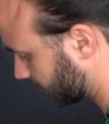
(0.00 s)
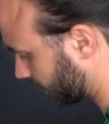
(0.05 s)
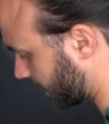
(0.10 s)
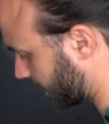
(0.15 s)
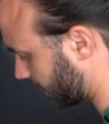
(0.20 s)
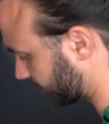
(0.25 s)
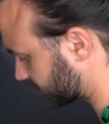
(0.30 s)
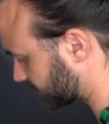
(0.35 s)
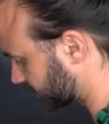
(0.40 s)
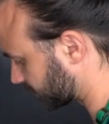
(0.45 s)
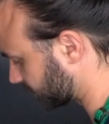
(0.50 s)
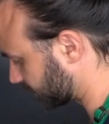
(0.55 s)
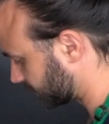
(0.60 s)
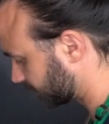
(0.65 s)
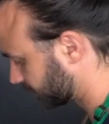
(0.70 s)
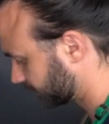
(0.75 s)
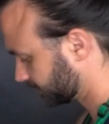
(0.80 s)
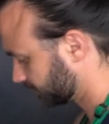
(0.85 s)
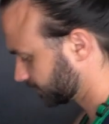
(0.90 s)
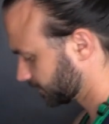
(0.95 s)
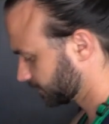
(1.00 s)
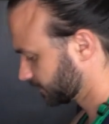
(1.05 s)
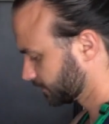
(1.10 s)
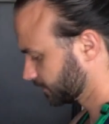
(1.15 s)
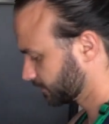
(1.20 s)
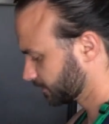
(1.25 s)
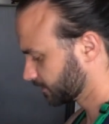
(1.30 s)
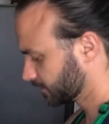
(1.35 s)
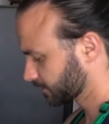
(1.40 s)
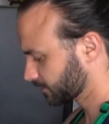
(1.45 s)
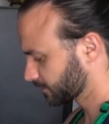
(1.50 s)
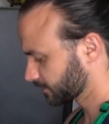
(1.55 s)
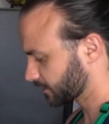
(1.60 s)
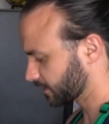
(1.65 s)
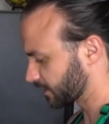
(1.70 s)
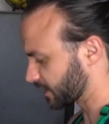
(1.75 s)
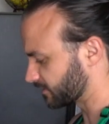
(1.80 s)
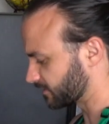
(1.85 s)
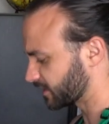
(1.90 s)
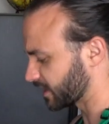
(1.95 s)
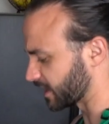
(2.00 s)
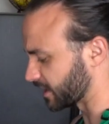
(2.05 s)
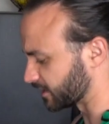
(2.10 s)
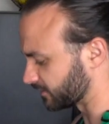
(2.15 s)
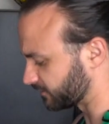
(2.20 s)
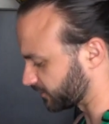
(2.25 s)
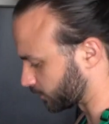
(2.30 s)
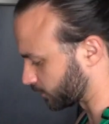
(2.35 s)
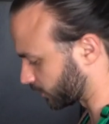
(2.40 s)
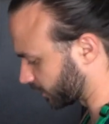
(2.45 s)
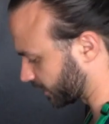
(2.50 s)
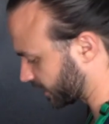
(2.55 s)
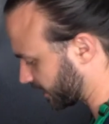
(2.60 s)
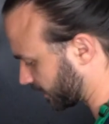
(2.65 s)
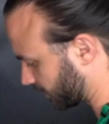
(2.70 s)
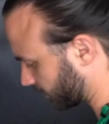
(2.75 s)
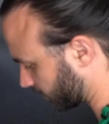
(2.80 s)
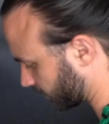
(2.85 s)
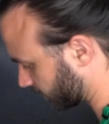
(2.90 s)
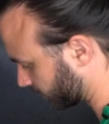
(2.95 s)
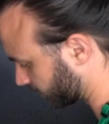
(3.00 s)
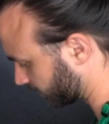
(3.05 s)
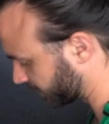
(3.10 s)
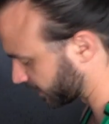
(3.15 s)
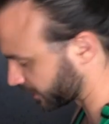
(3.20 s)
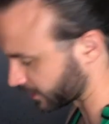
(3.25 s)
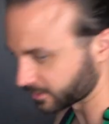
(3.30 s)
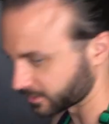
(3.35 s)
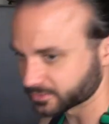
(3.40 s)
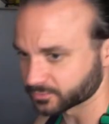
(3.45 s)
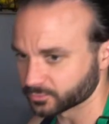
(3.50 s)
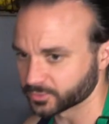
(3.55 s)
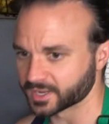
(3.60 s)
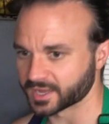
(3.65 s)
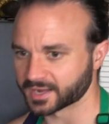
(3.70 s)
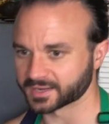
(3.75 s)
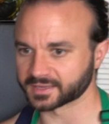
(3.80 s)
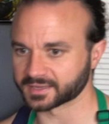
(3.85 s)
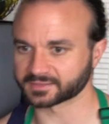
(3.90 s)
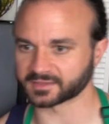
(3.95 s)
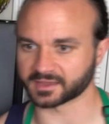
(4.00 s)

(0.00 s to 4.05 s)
Obviously, if you weren't here earlier, we gotta get